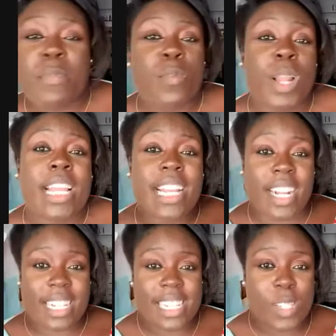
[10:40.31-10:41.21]
I've been working
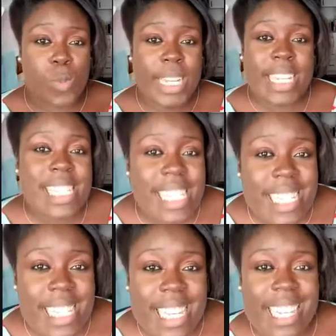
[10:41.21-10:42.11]
on because it's wedding
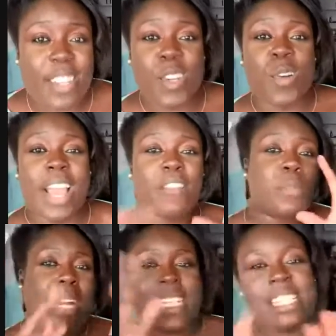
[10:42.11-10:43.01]
season, and
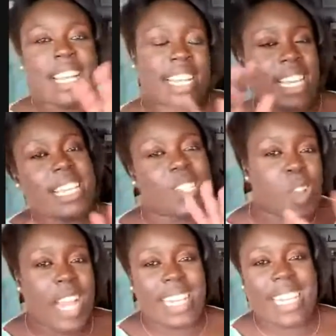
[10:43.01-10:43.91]
everybody's like
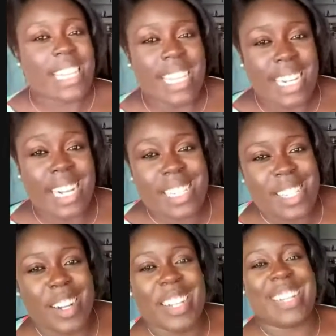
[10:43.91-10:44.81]
trying to get there now.
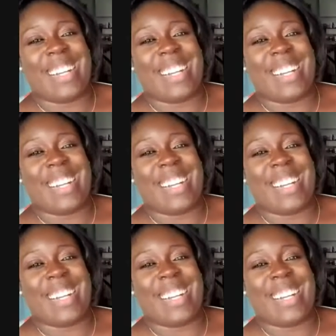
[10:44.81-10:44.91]
So,